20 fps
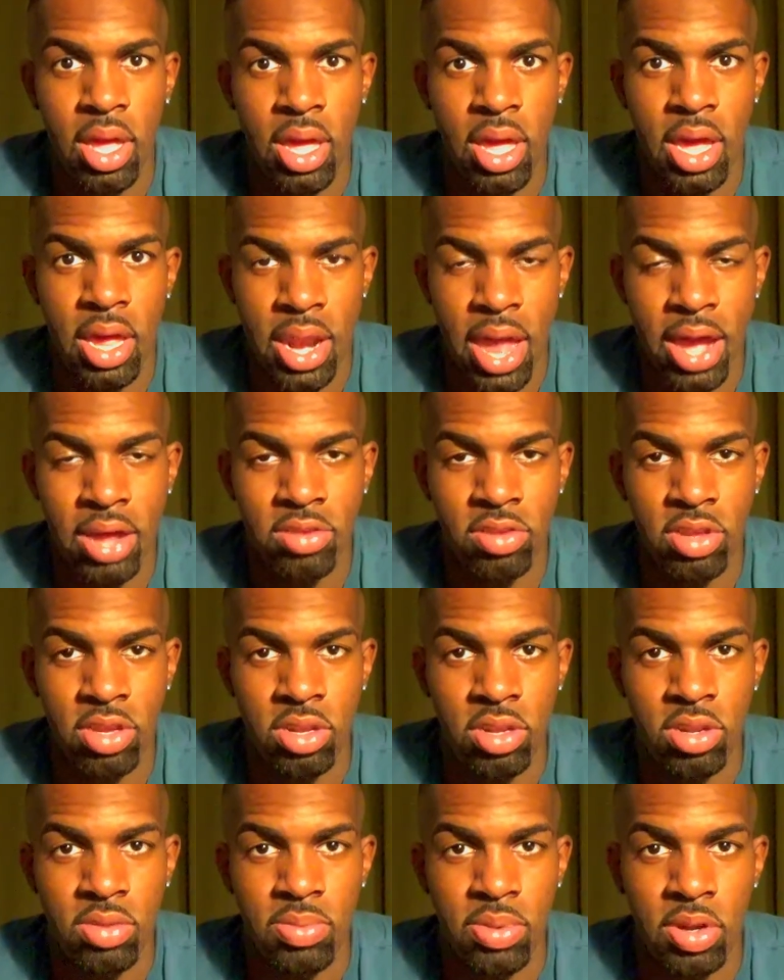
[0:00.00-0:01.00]
an
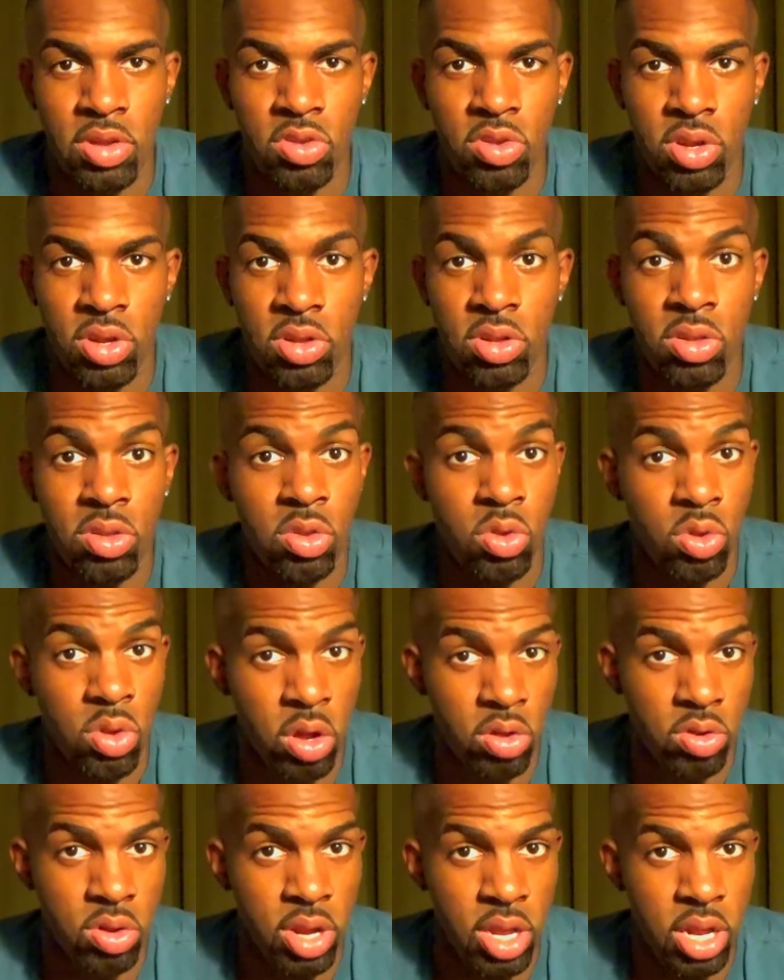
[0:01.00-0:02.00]
accent because you get to
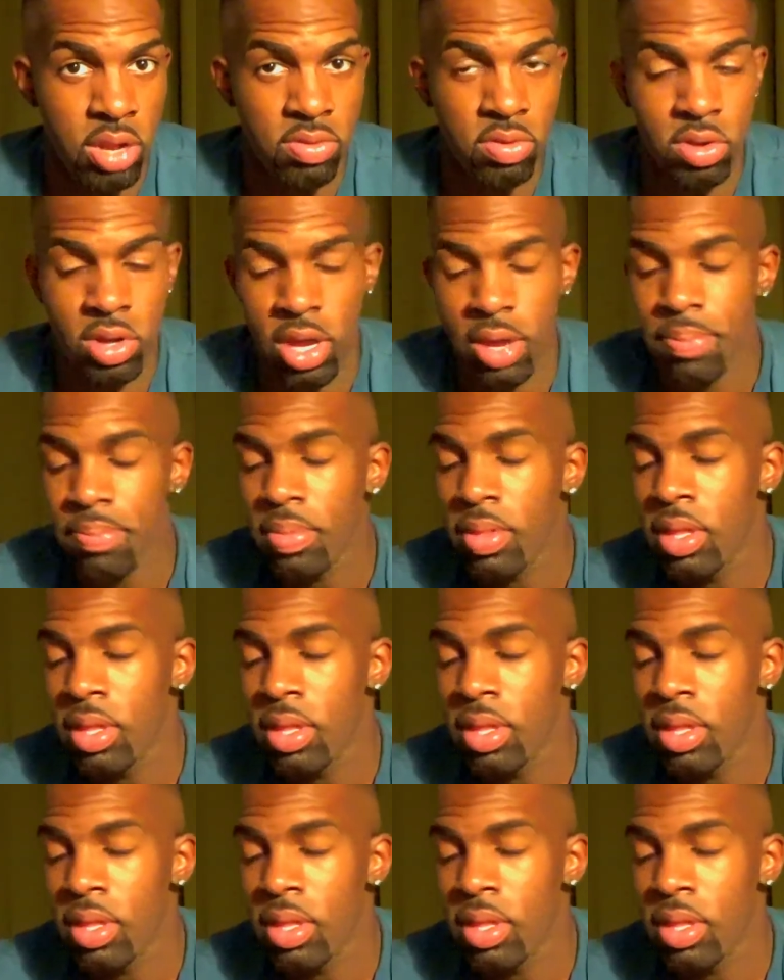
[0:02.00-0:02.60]
talk to natives, okay?